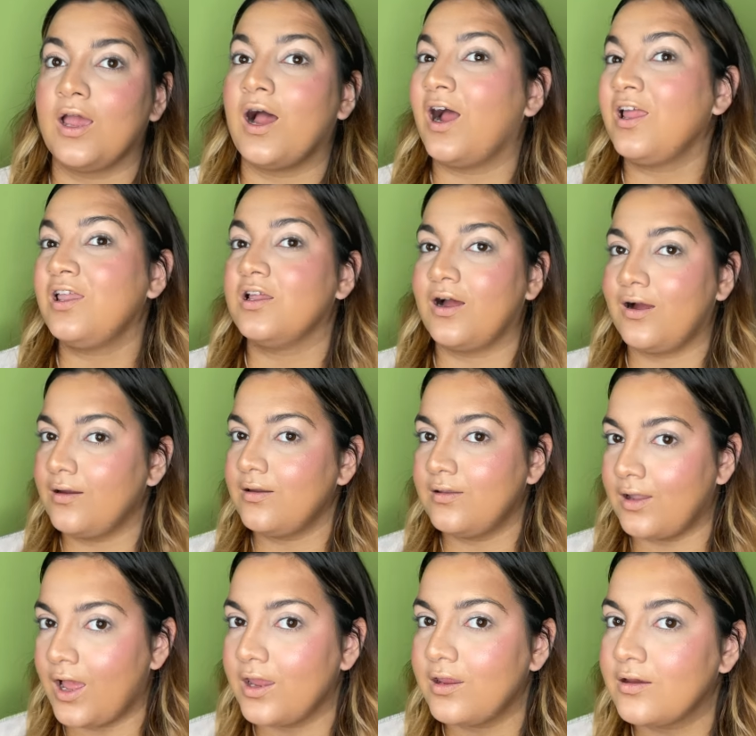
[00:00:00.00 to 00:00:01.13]
I, I
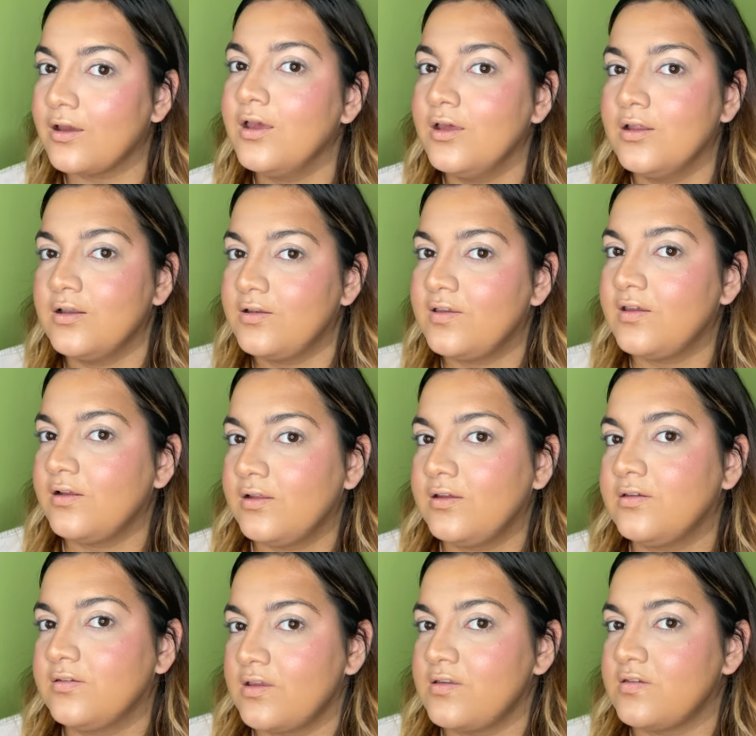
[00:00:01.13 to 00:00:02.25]
like the tingling
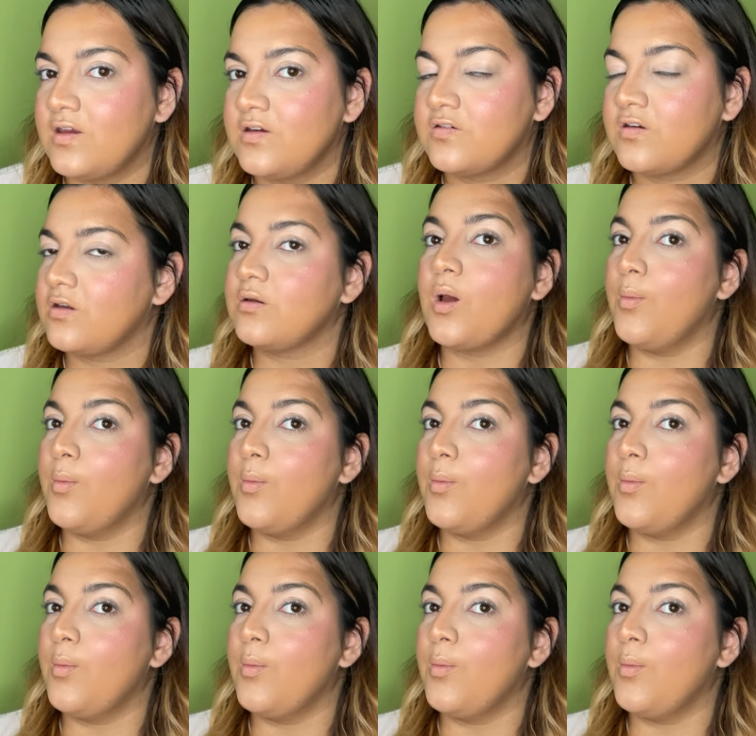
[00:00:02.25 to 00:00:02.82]
sensation,